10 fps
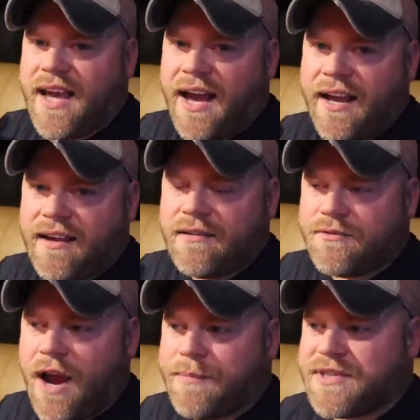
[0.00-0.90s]
the attic,
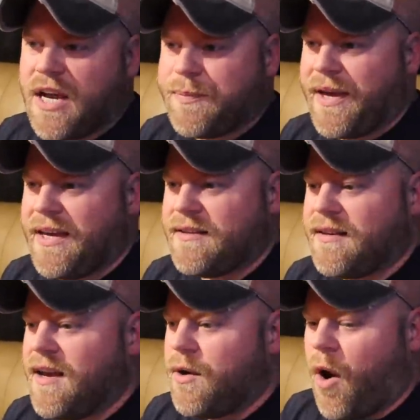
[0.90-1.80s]
wrapped up
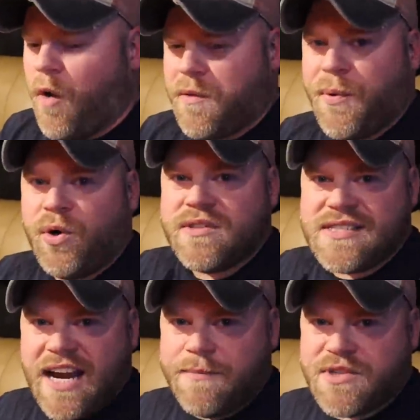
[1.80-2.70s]
and all the
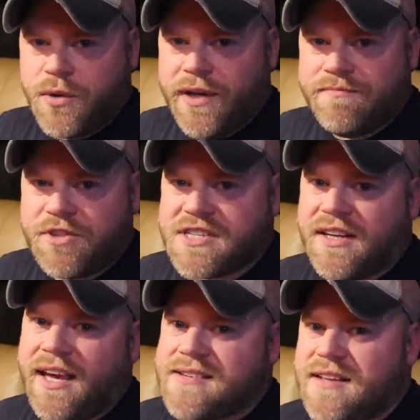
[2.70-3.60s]
bolts taped to it, just
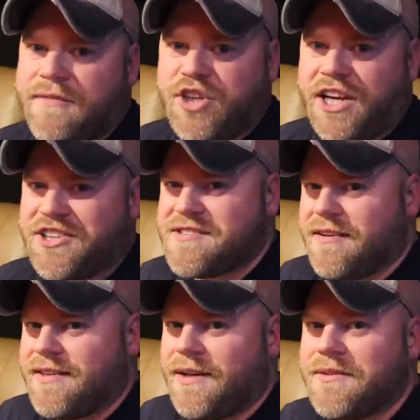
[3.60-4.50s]
in case life changes
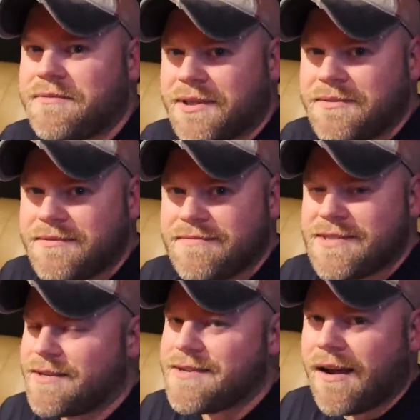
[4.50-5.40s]
on down the road.
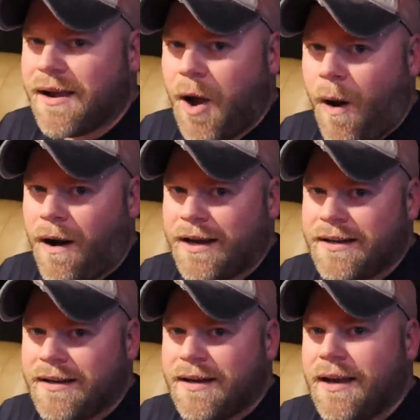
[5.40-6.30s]
So it's not
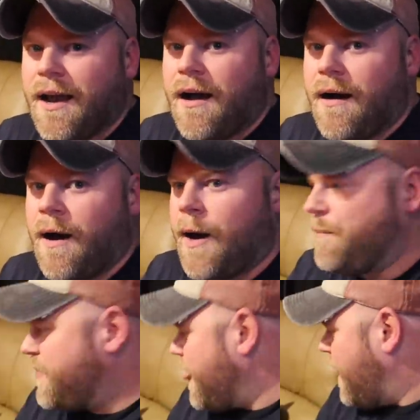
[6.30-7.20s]
gone.
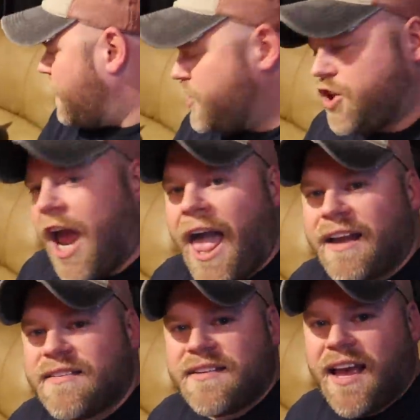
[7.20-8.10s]

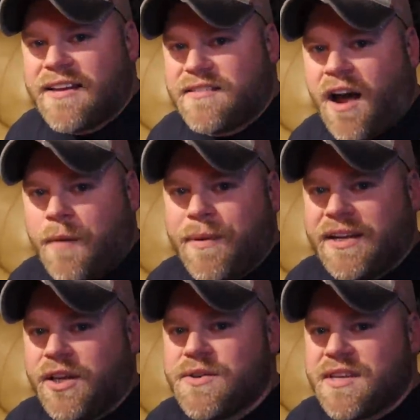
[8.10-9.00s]
Jax has not
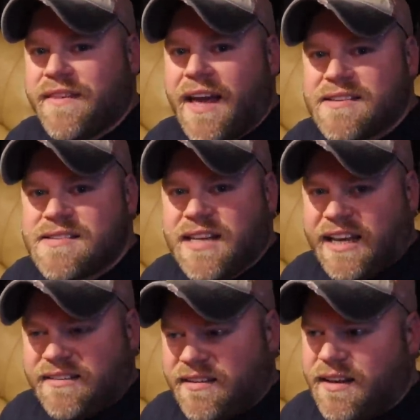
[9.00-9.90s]
been using that
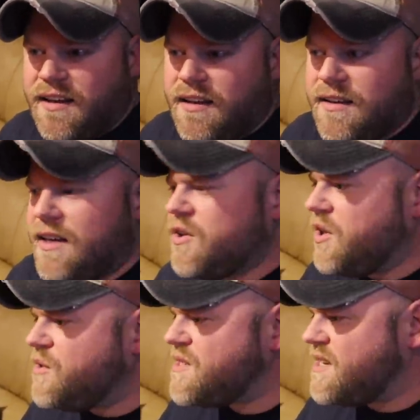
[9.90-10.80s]
seat. He'll
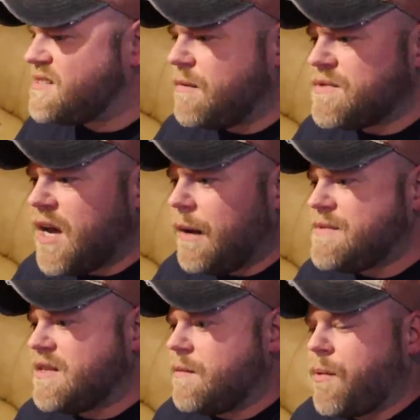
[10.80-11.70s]
use it
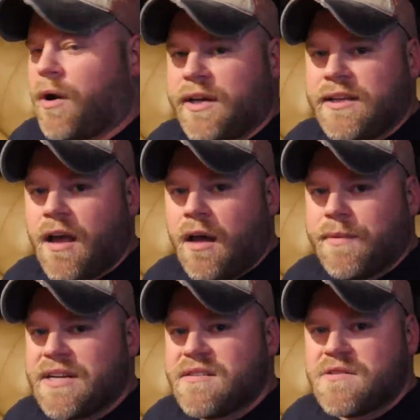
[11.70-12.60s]
sometimes in the parking
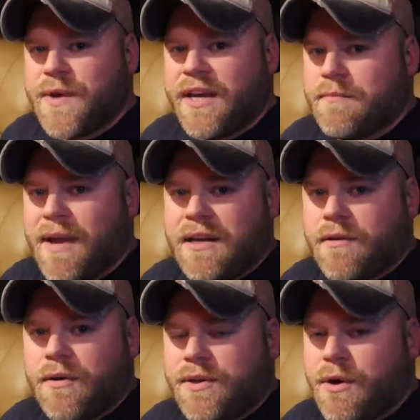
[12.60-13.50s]
lot, but as soon as we hit a main
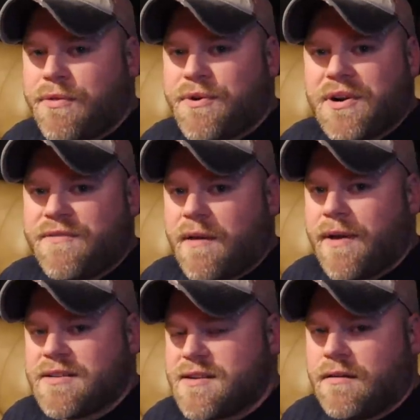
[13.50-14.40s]
road and go 35
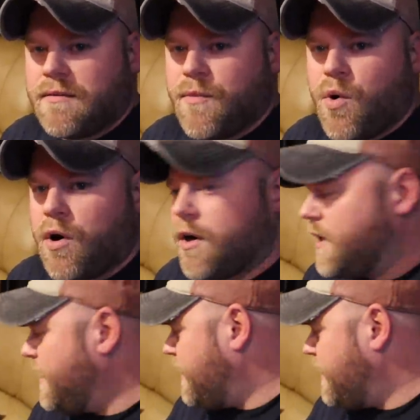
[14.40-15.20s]
miles an hour or more,